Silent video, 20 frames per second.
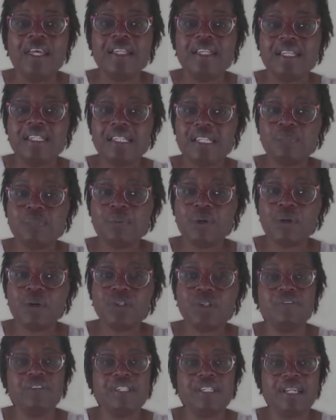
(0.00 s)
This is
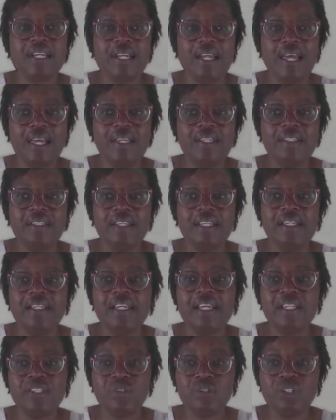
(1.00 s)
because of a decline in
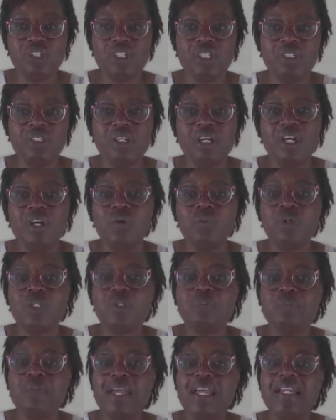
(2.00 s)
estrogen,
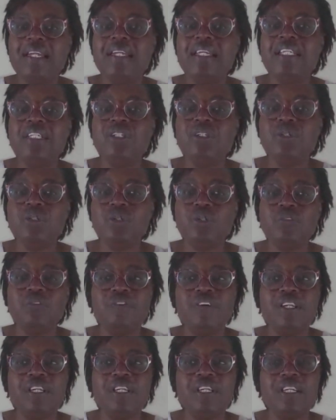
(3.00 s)
which may lead you to
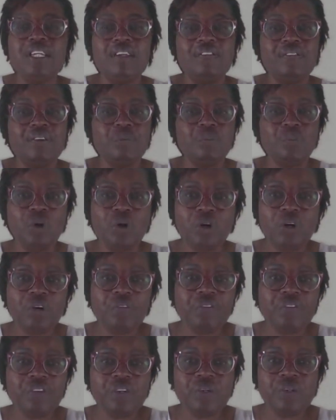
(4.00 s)
feeling even more
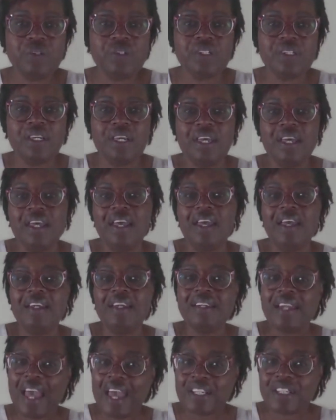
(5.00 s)
confused
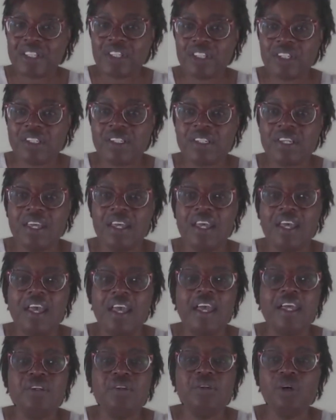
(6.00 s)
and anxious
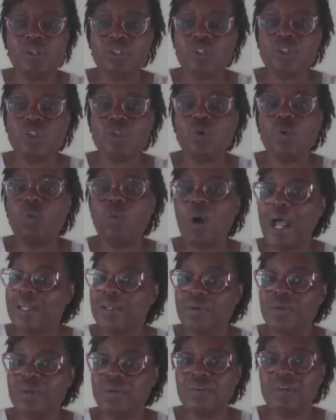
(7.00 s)
and not sure why
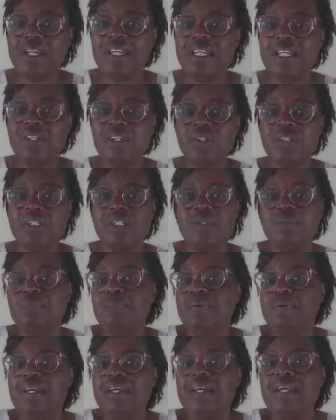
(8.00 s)
you're not really interested in
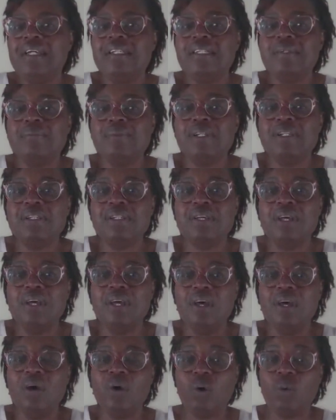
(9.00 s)
being intimate
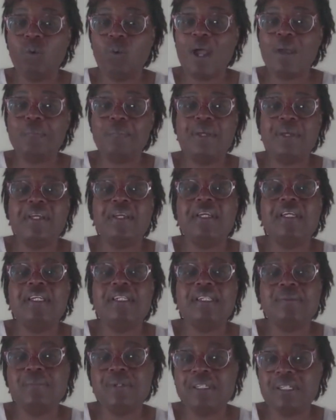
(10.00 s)
or why being
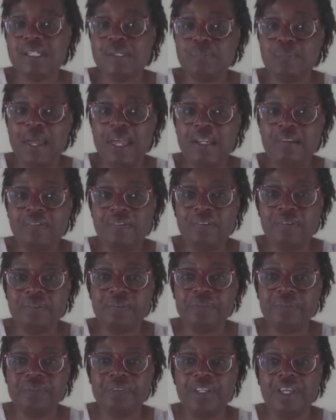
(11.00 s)
intimate is
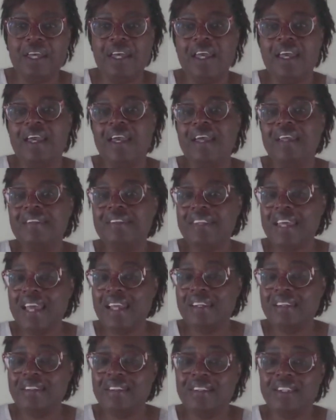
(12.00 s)
painful. And
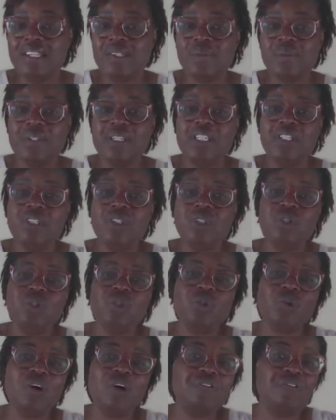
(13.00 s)
then this will lead you
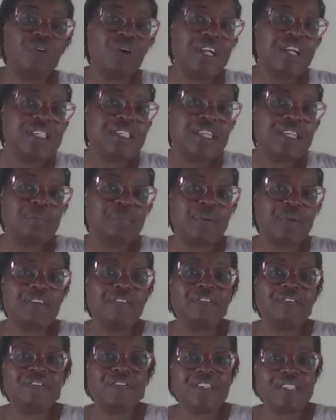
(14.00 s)
to avoiding
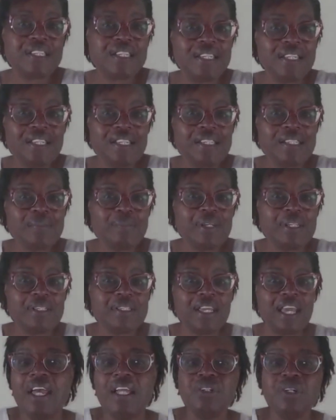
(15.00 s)
being physically
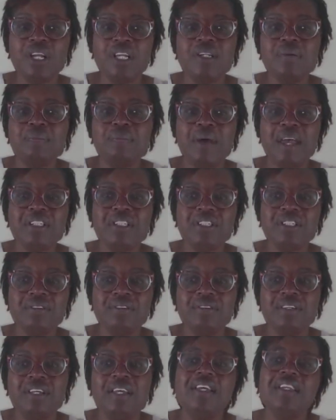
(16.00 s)
intimate. And you can
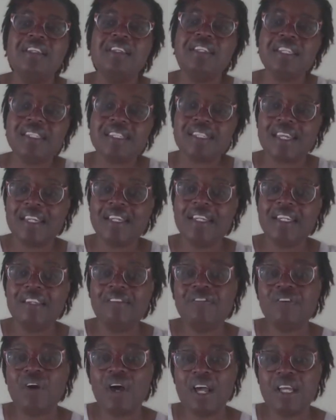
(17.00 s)
imagine this can
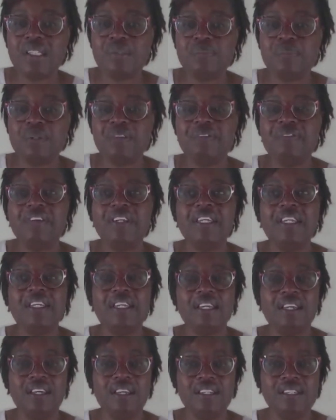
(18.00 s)
leave your husband
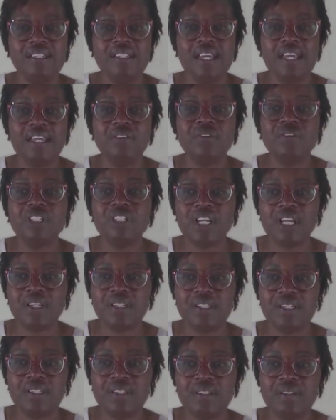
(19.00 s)
feeling hurt and
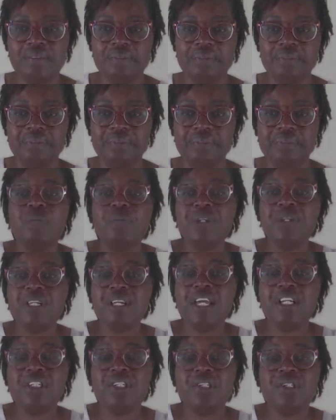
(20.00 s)
rejected.
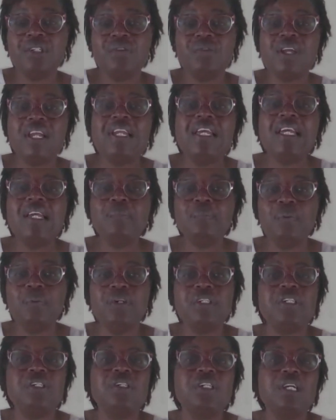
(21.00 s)
Communication is really
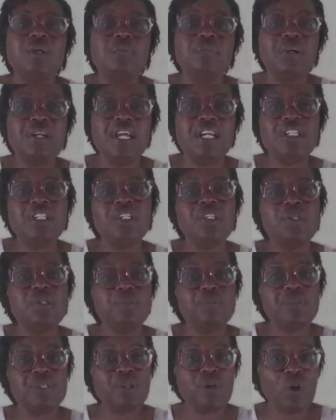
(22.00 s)
important to keep
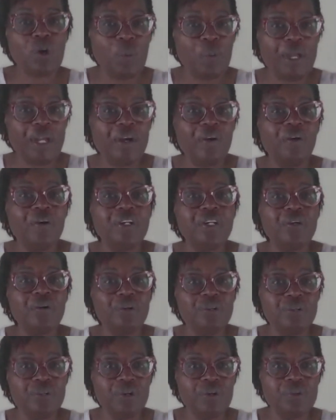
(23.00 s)
relationships going on a
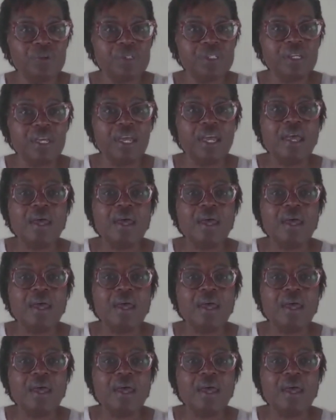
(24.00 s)
good note.